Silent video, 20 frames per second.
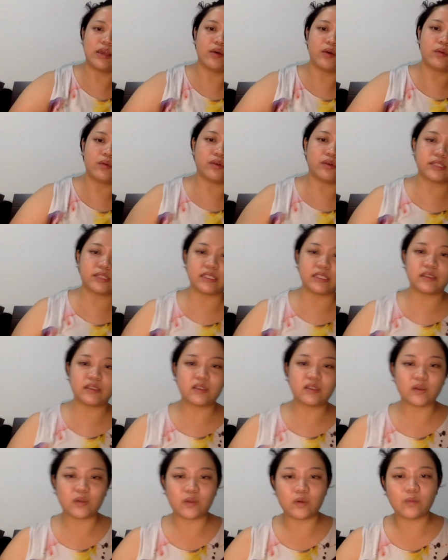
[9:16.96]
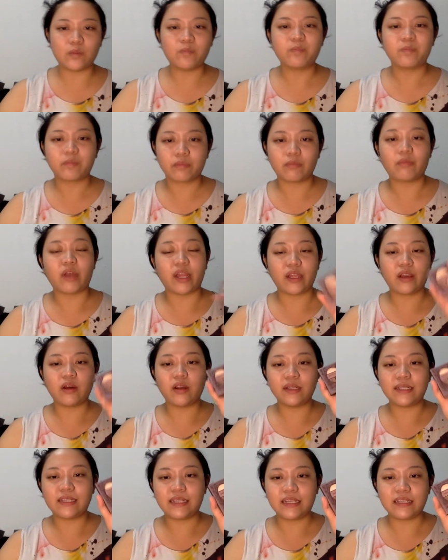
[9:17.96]
Watsons. So but I
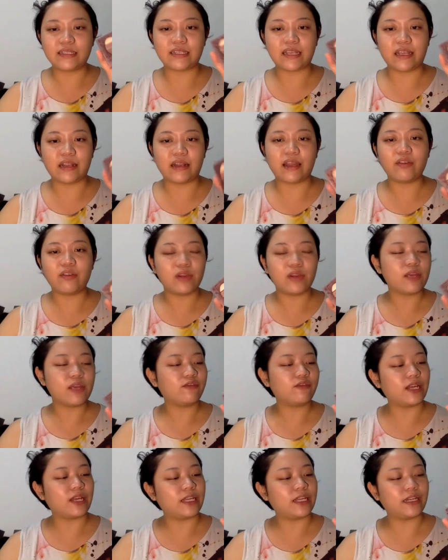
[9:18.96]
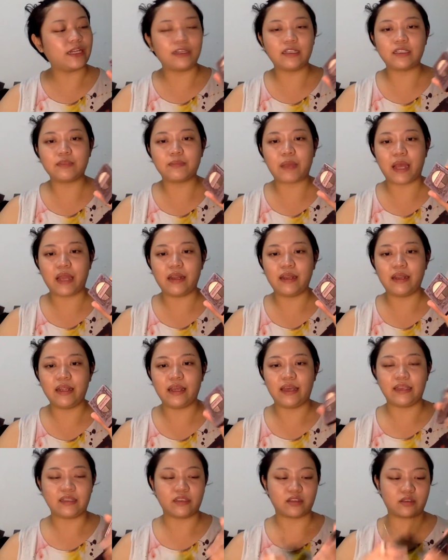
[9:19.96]
got this, and I really find that this palette
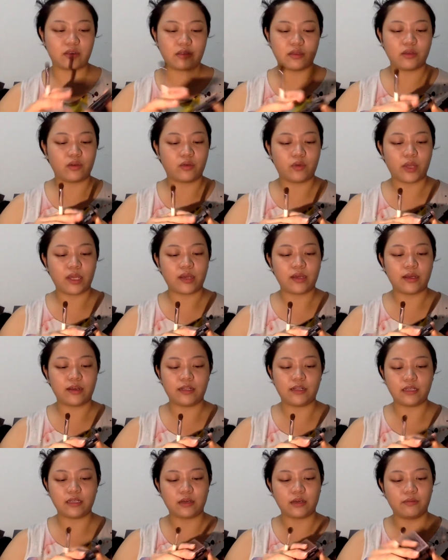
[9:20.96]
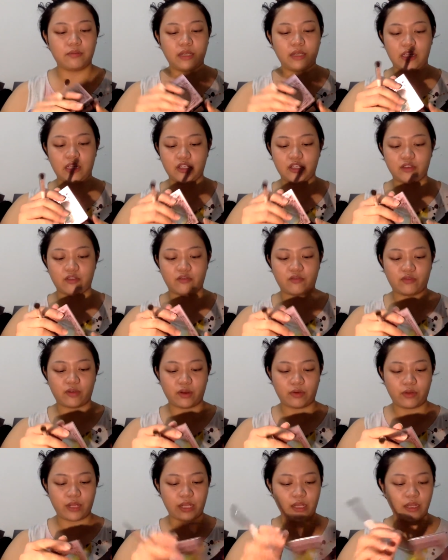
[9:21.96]
has great color combination,
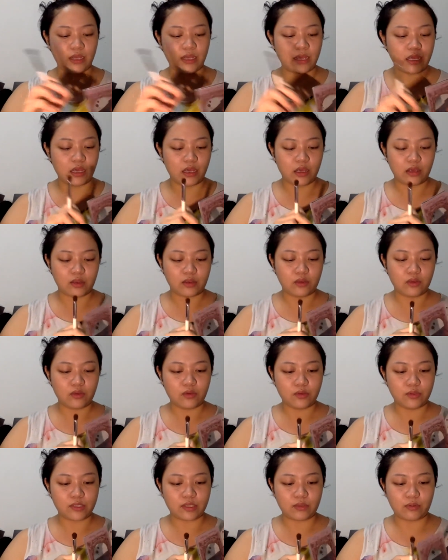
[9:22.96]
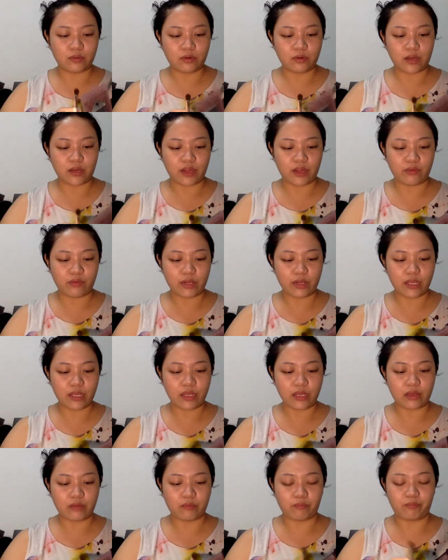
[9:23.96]
very usable. I
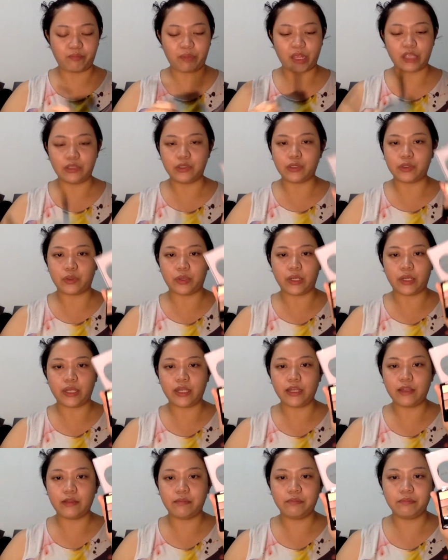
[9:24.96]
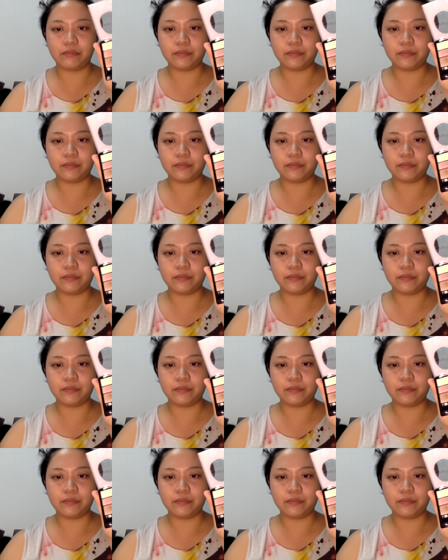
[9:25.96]
really enjoy it.